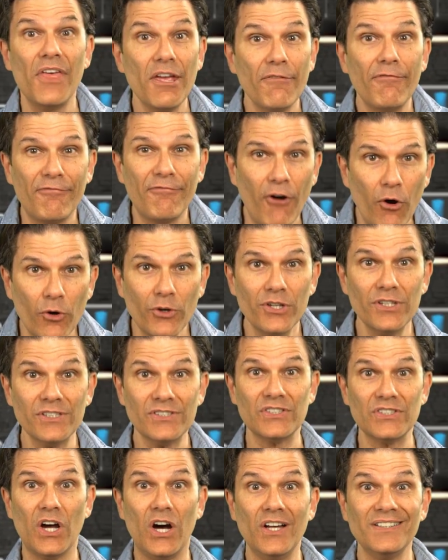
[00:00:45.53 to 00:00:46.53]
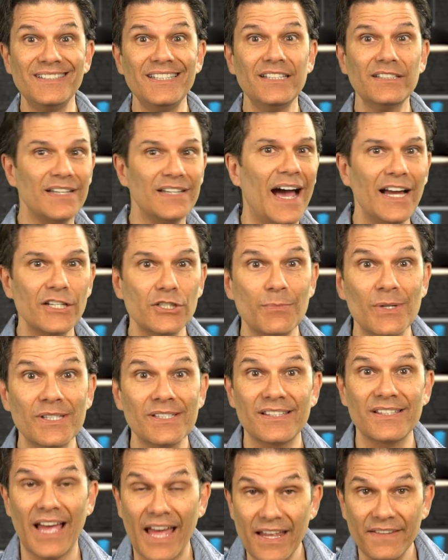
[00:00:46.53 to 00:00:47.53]
They focus on the
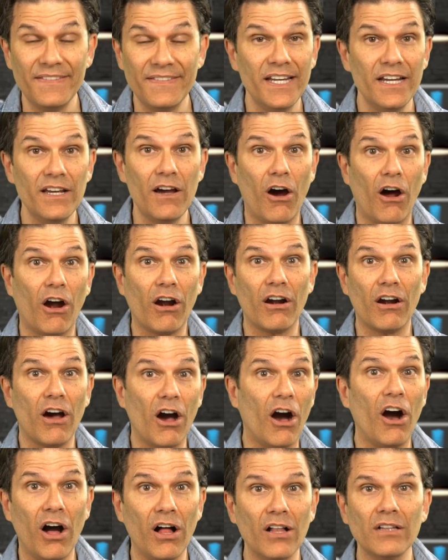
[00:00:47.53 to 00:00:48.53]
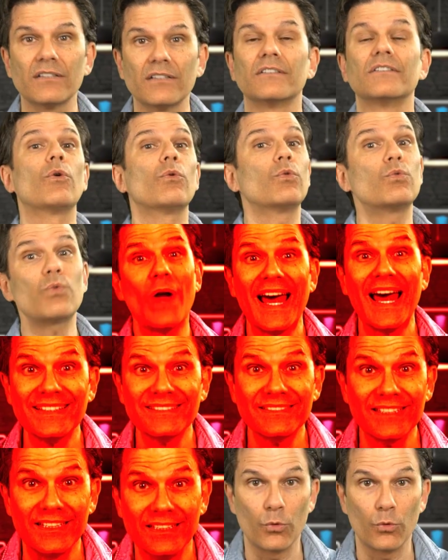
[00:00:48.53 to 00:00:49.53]
attachments and they are all
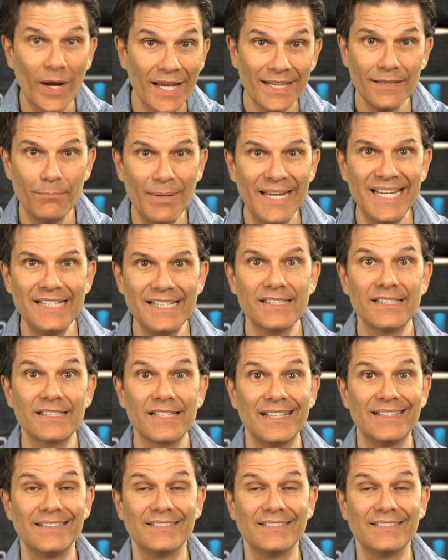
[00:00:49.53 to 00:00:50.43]
red. Red means